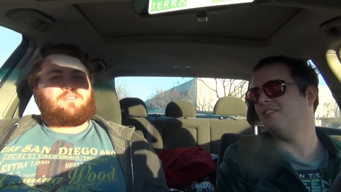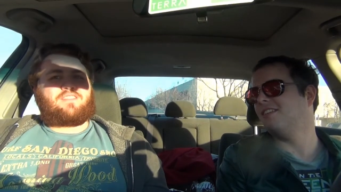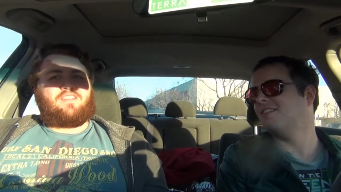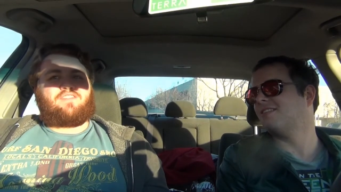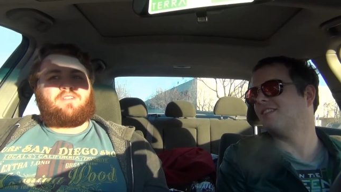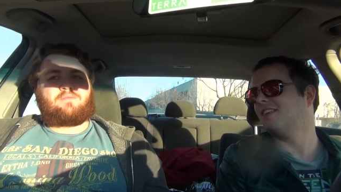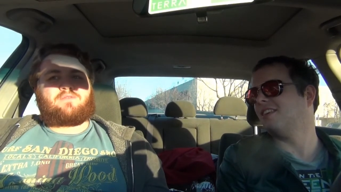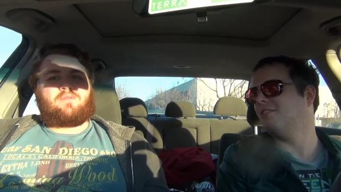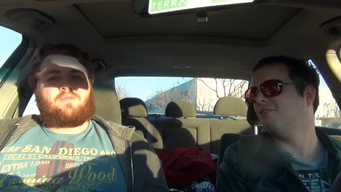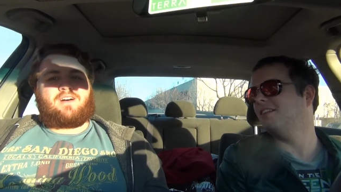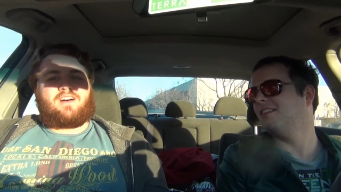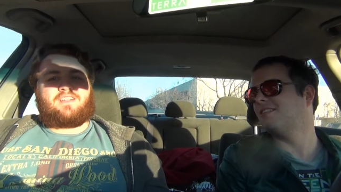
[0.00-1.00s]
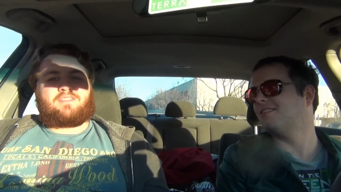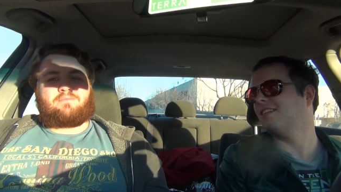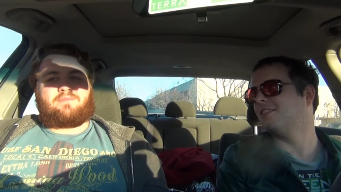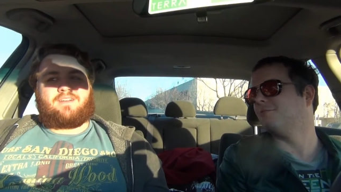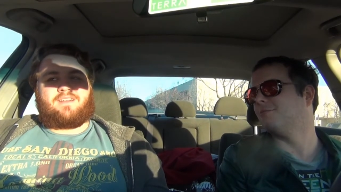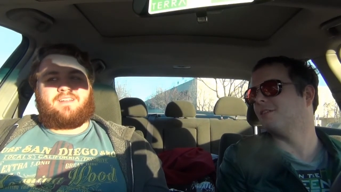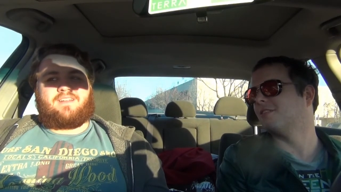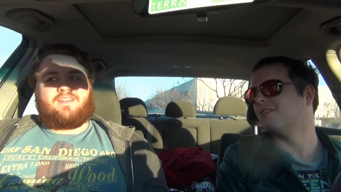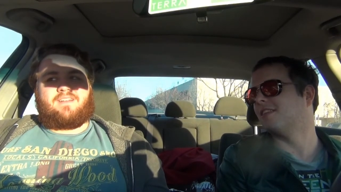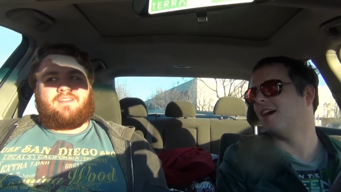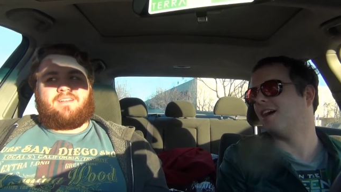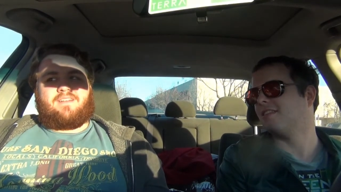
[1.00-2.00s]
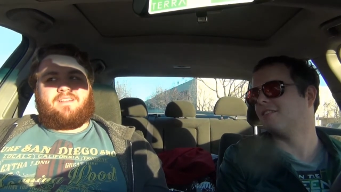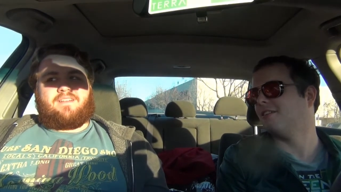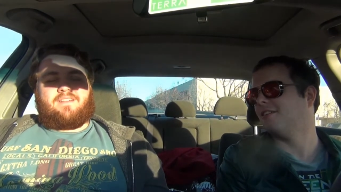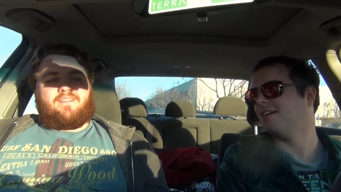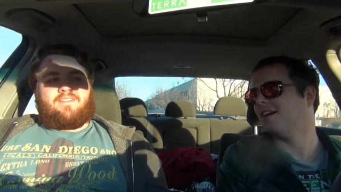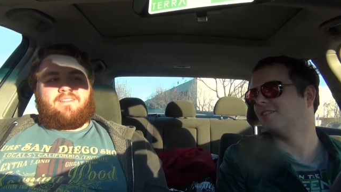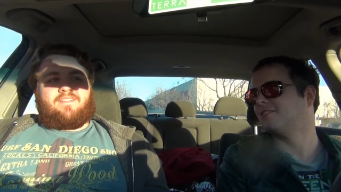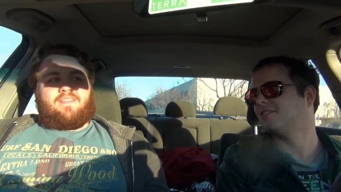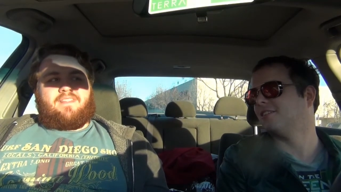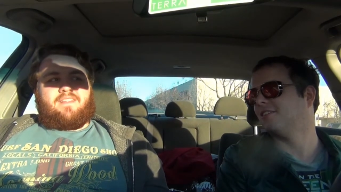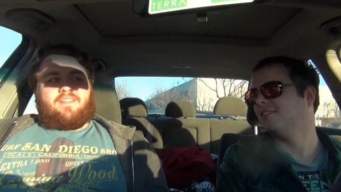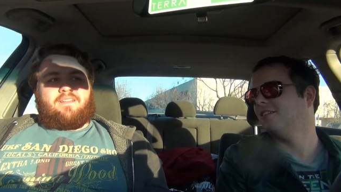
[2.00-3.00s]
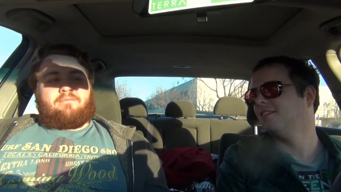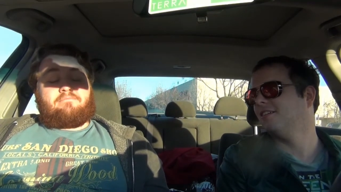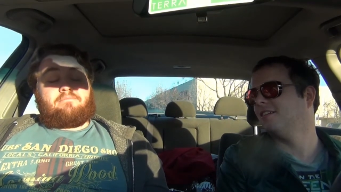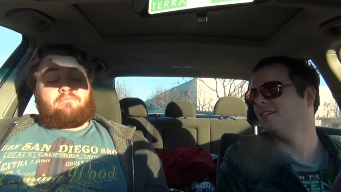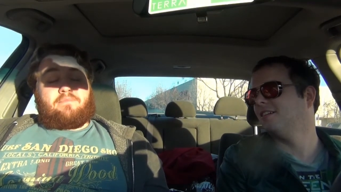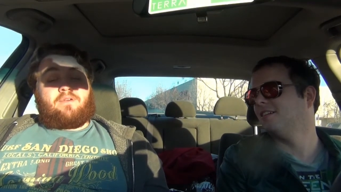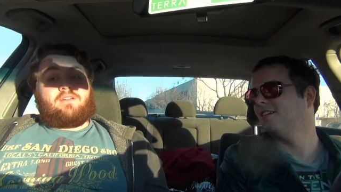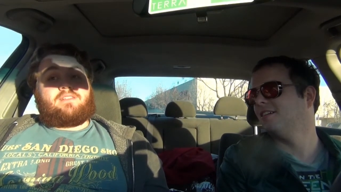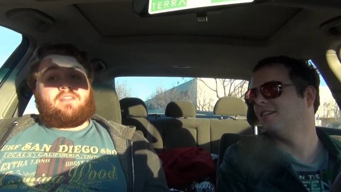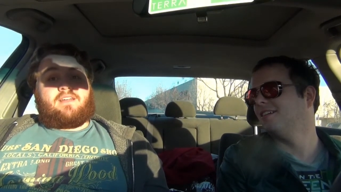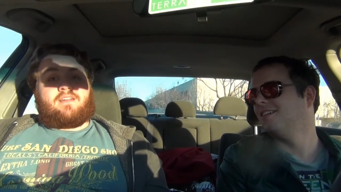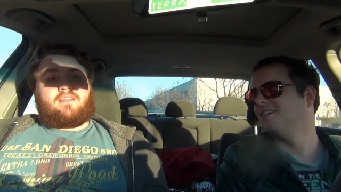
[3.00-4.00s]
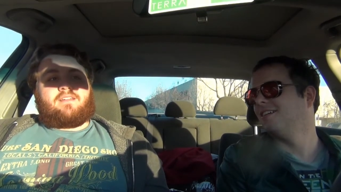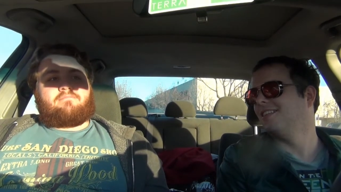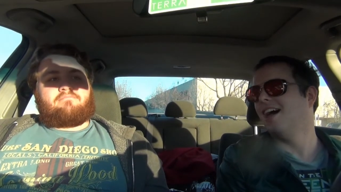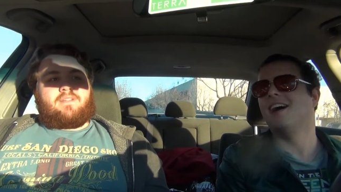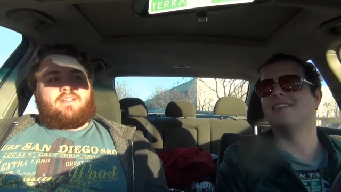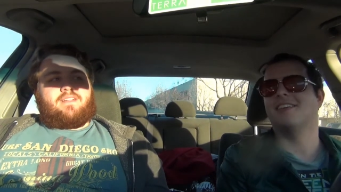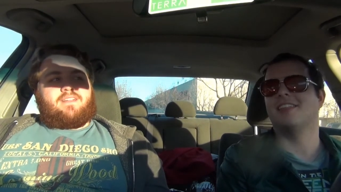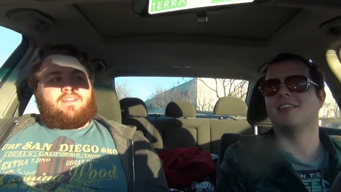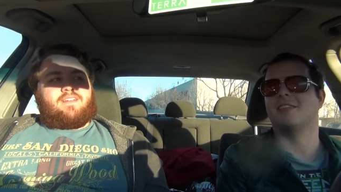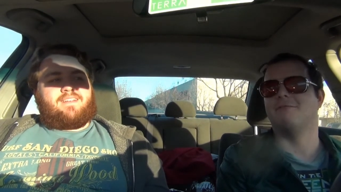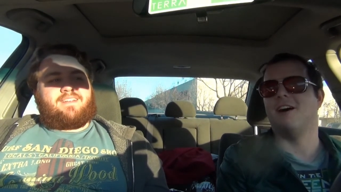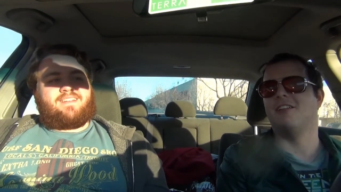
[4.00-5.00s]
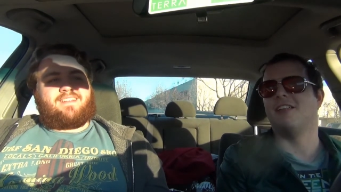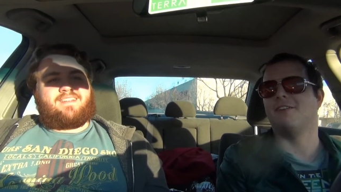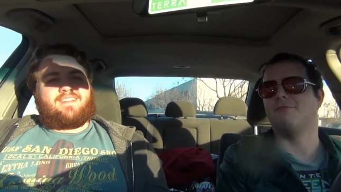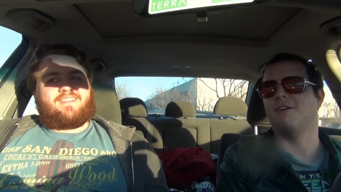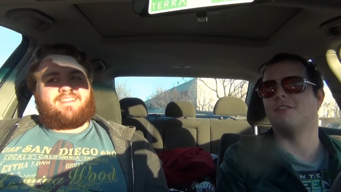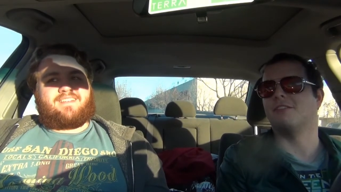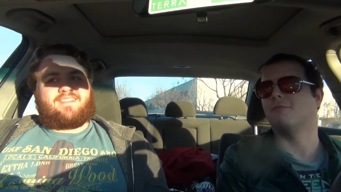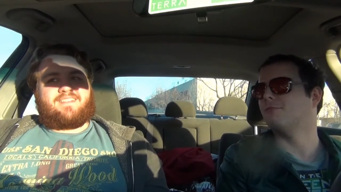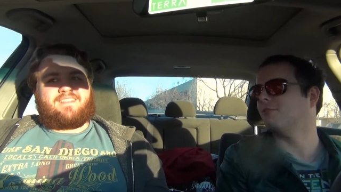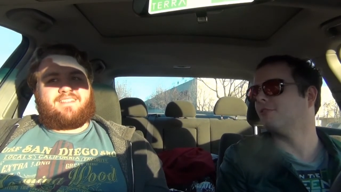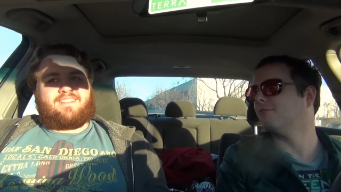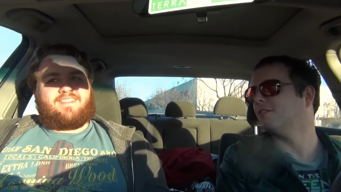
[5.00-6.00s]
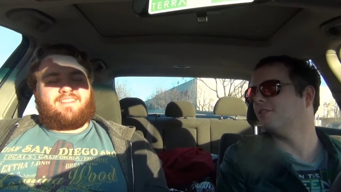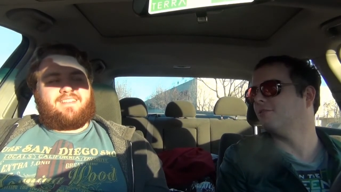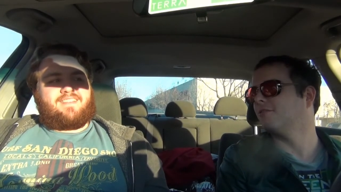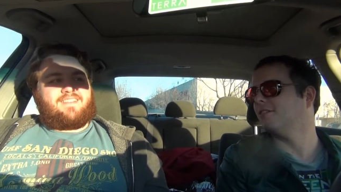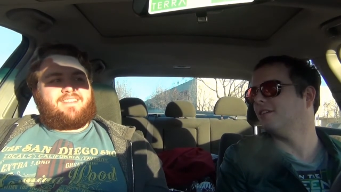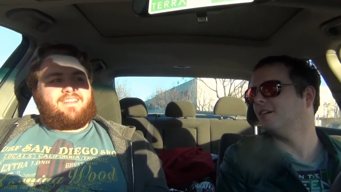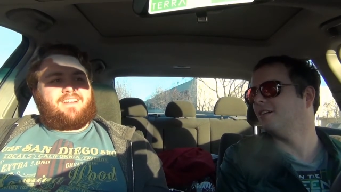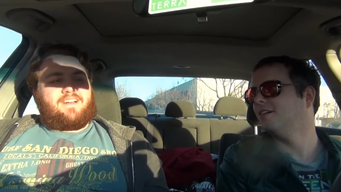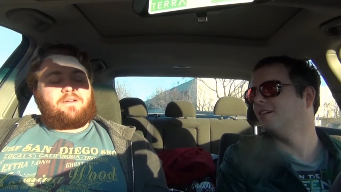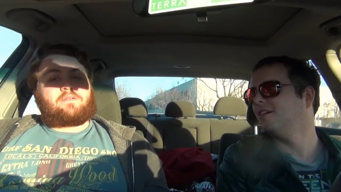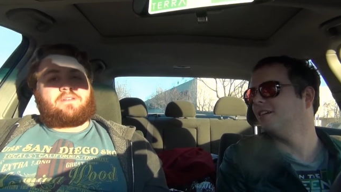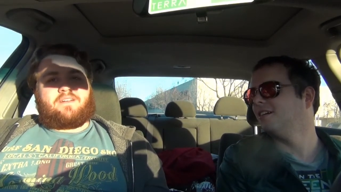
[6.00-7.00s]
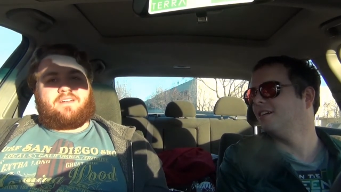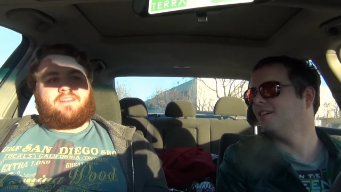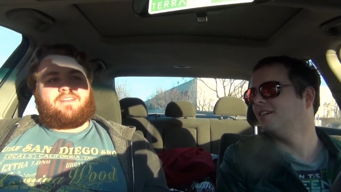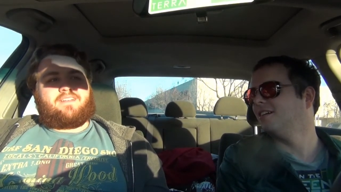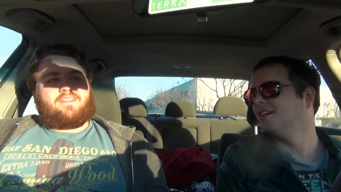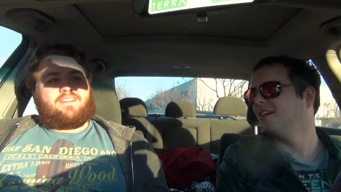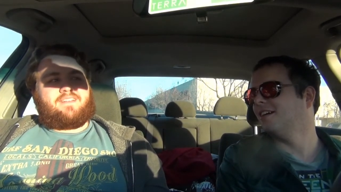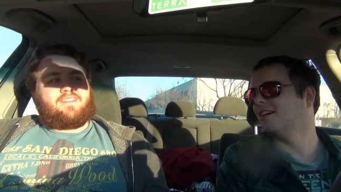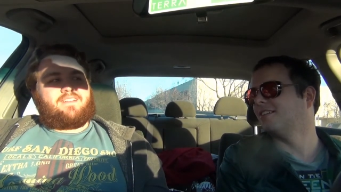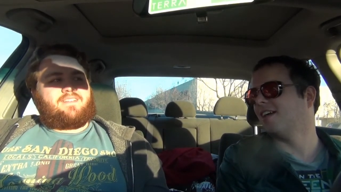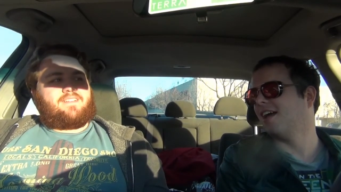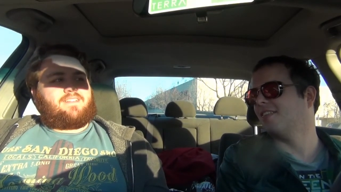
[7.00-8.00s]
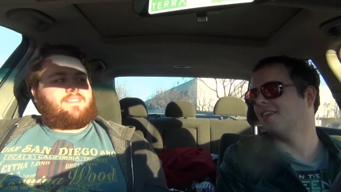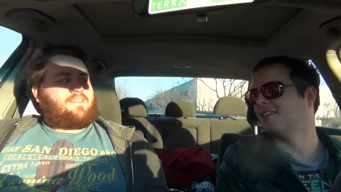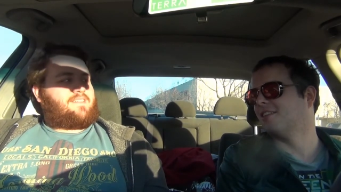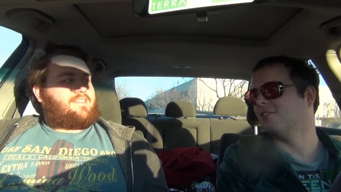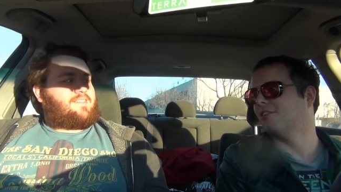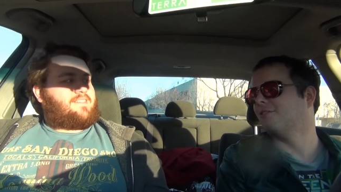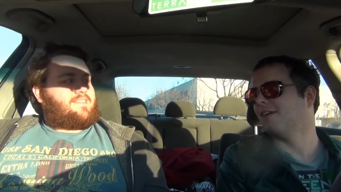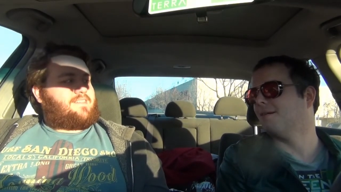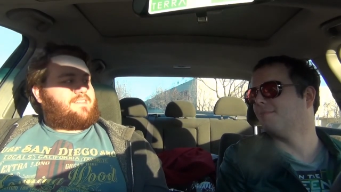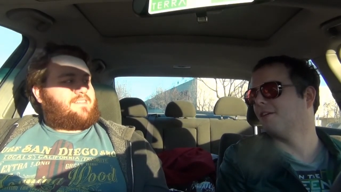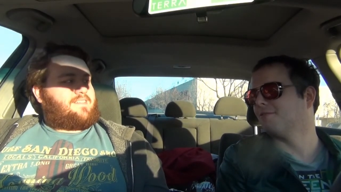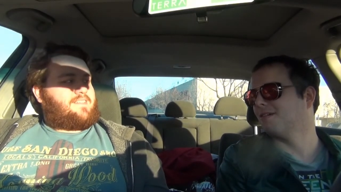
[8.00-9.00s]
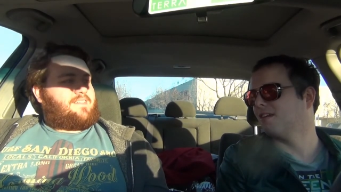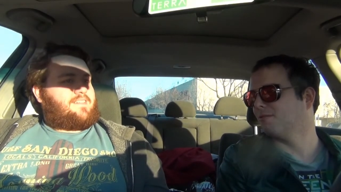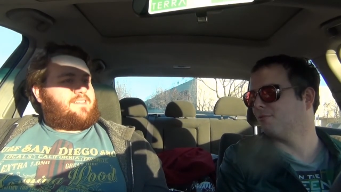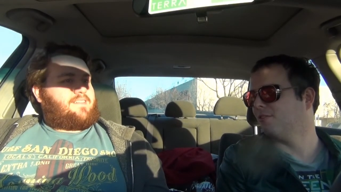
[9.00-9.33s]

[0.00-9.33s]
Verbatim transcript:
Speaker 1: you didn't. You watch, didn't see uh, the worst that I saw last year.
Speaker 2: boy taken.
Speaker 1: Honestly, like, the wildlife was the worst one you saw.
Speaker 2: Okay.
Speaker 1: Because uh, I, I think Dirty Grandpa was my number